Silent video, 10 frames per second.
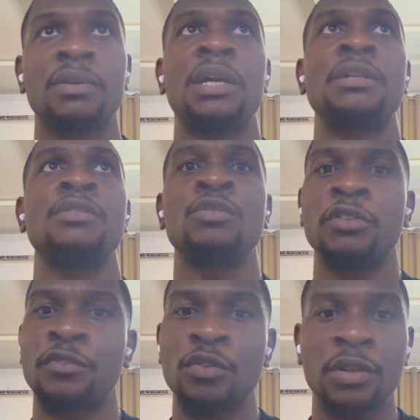and a
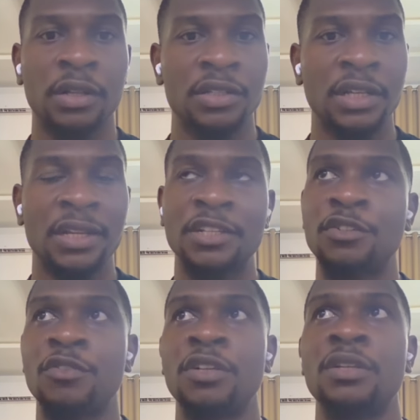few others are legit
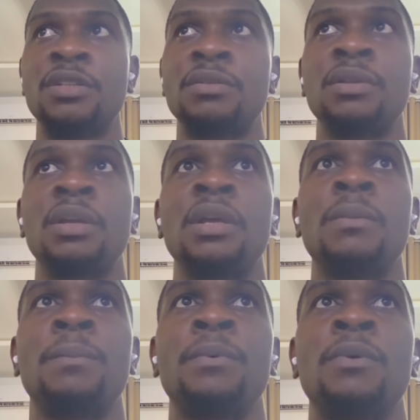traders,
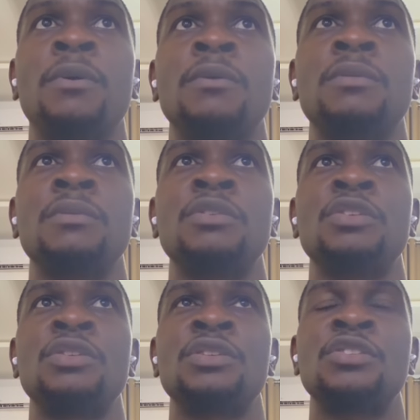but
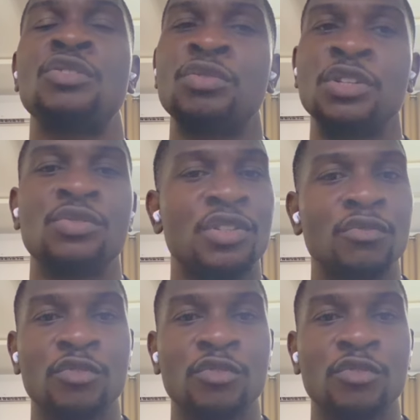you need to see